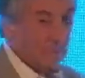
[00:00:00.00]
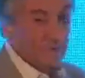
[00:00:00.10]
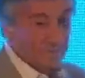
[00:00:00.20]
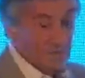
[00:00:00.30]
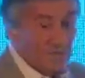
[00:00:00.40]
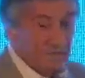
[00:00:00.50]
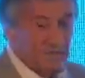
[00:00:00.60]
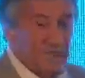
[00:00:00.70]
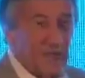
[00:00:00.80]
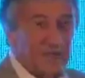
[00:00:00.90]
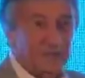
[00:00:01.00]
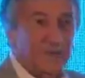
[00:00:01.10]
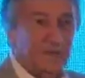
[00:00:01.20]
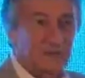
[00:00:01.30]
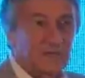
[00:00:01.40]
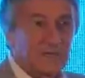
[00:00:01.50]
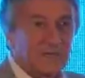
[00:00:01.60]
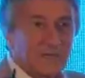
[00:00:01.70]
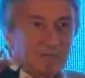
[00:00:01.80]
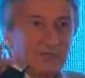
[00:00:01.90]
or have learned a lot about
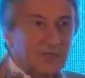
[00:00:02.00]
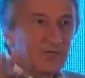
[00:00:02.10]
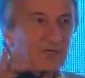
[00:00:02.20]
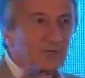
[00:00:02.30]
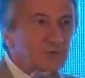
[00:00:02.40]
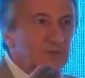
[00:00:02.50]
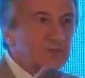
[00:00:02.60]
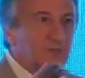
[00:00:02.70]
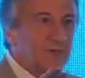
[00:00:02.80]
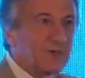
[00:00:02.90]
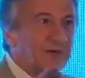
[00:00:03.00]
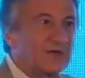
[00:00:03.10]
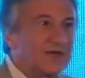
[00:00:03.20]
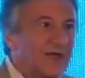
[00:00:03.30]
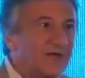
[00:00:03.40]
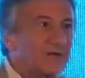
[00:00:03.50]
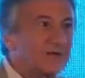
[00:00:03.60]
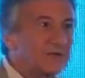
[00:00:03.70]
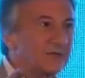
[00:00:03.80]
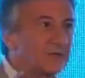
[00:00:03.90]
the issues that are
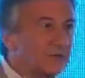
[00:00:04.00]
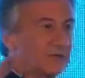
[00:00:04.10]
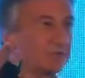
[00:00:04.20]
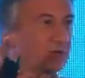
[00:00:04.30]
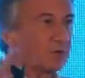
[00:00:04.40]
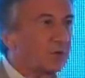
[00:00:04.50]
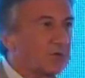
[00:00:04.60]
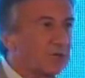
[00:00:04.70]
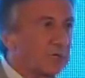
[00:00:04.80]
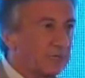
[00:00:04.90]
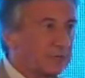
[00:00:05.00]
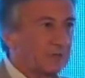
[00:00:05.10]
inherent in the use of the cookie